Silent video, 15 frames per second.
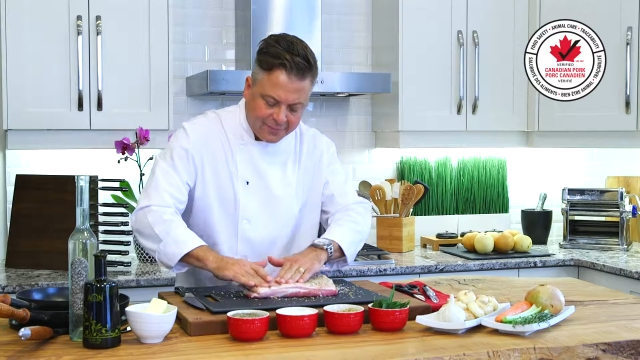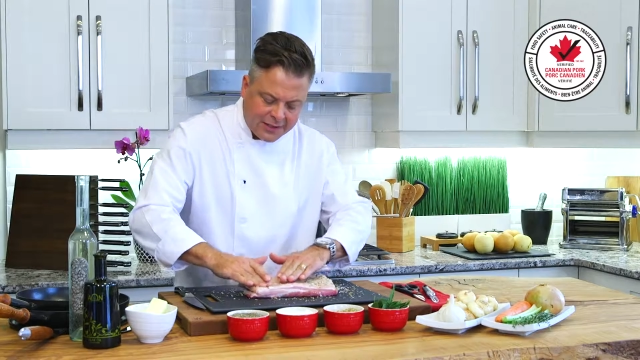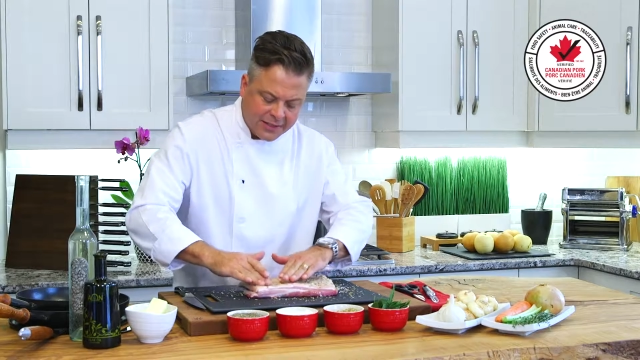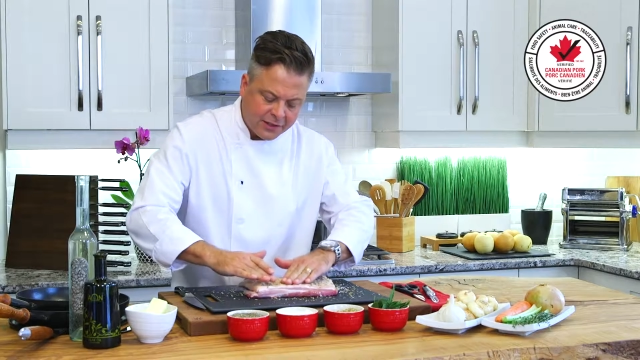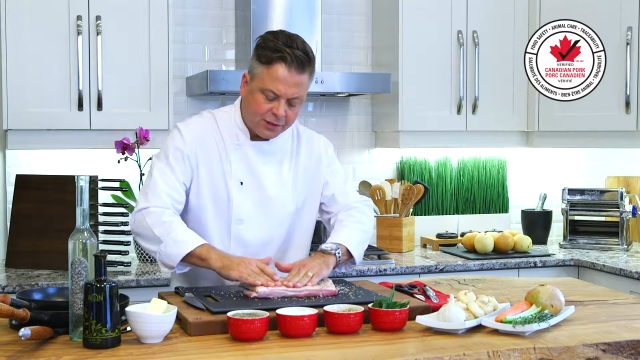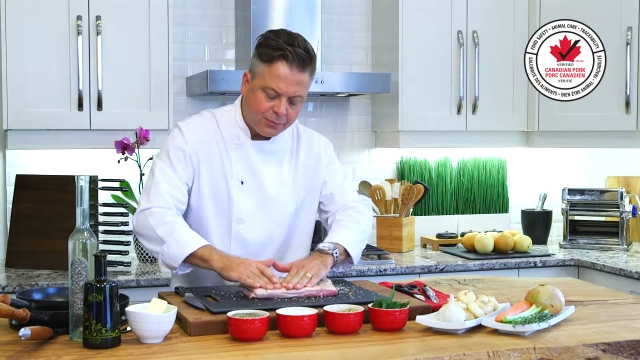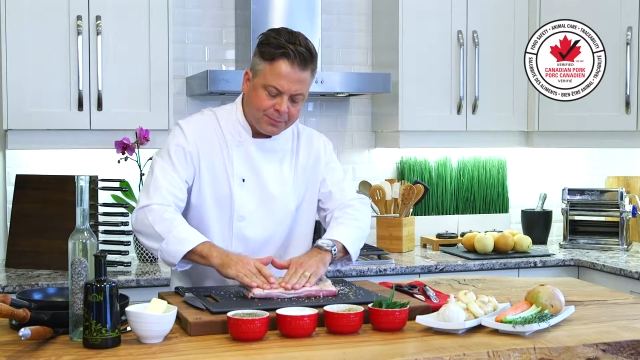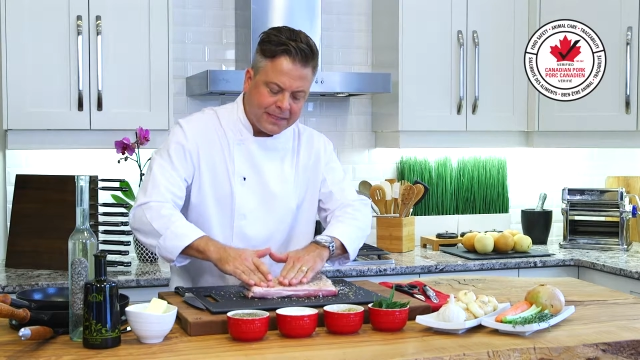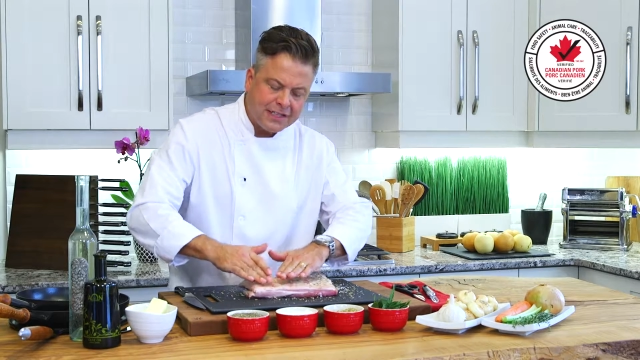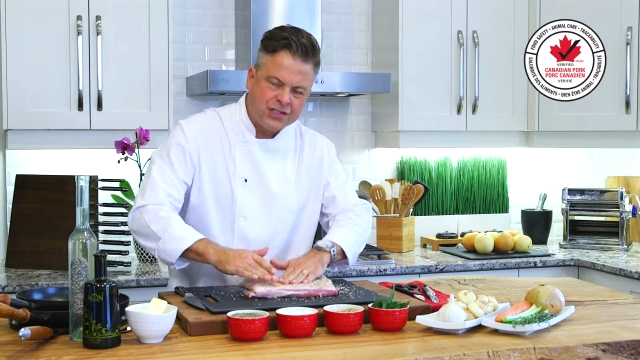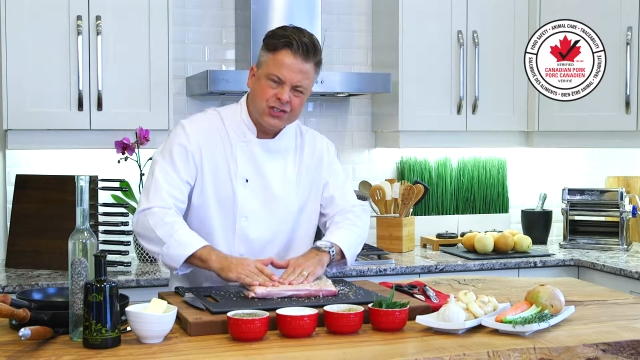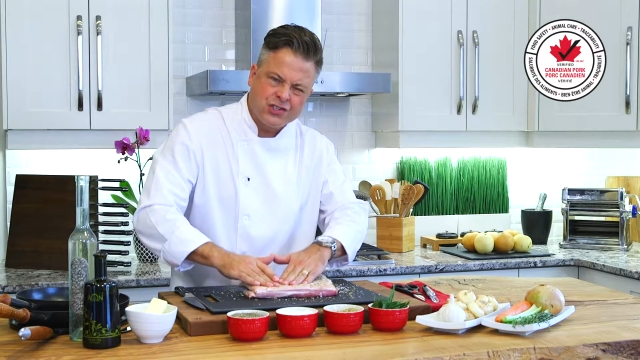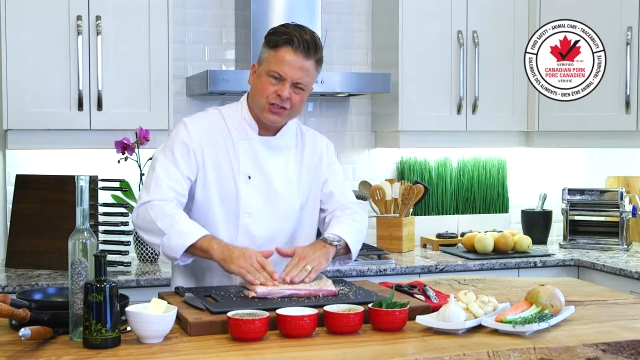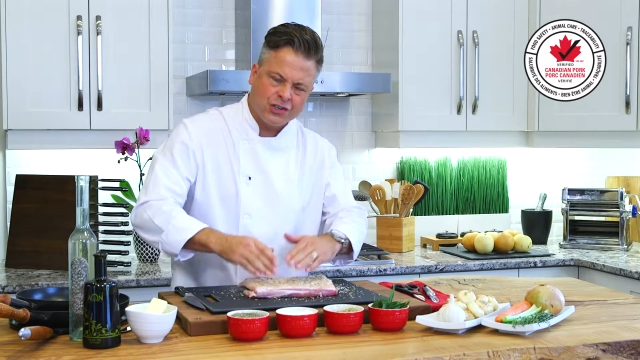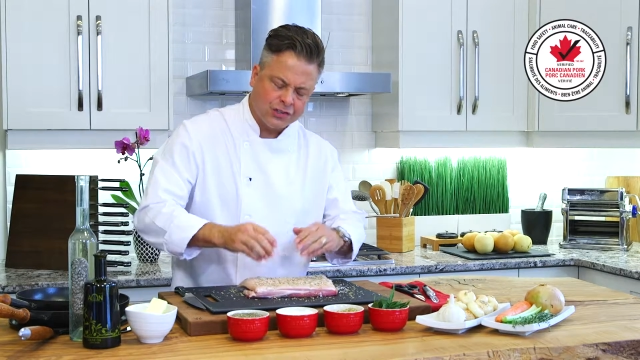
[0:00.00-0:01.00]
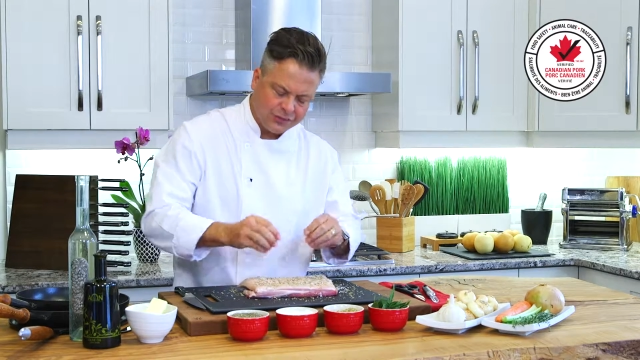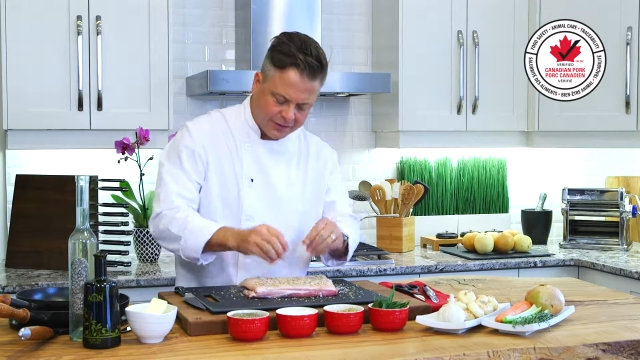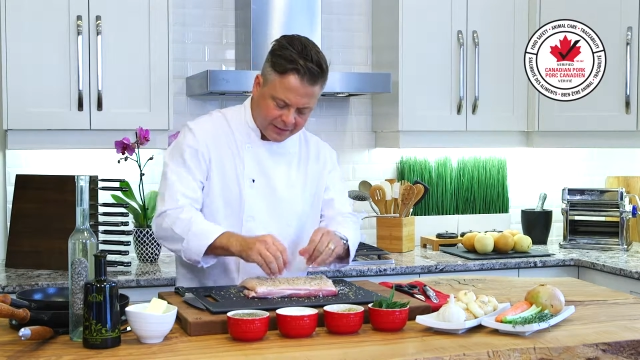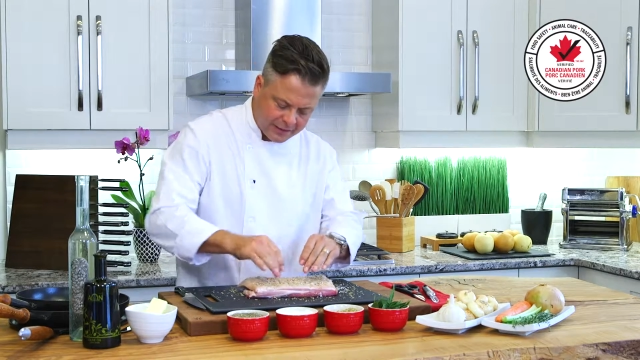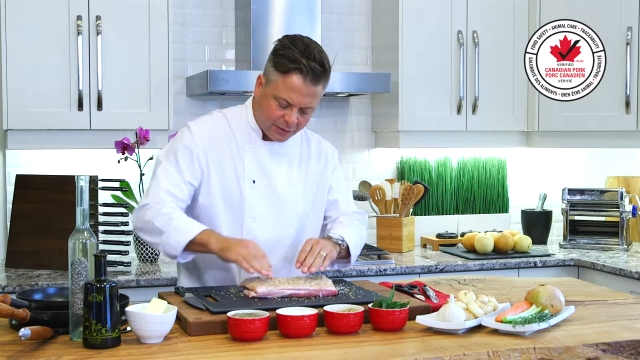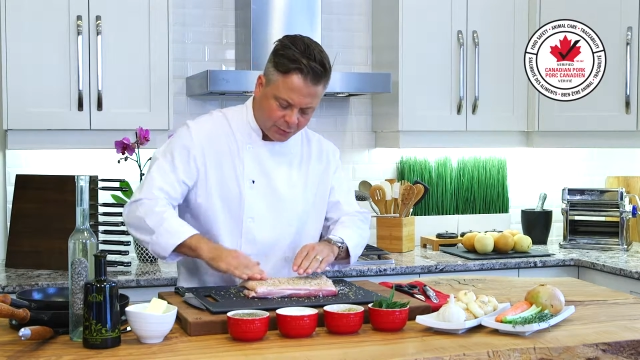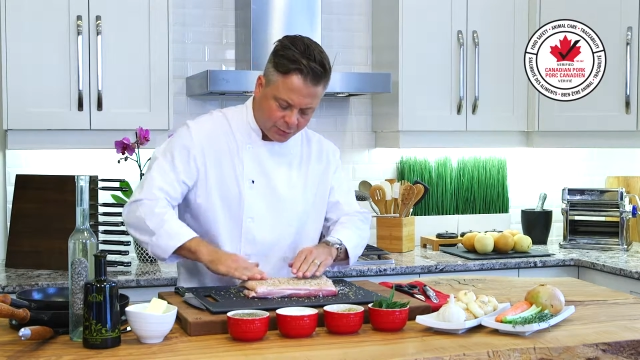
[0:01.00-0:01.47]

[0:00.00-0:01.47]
it'll make sure to get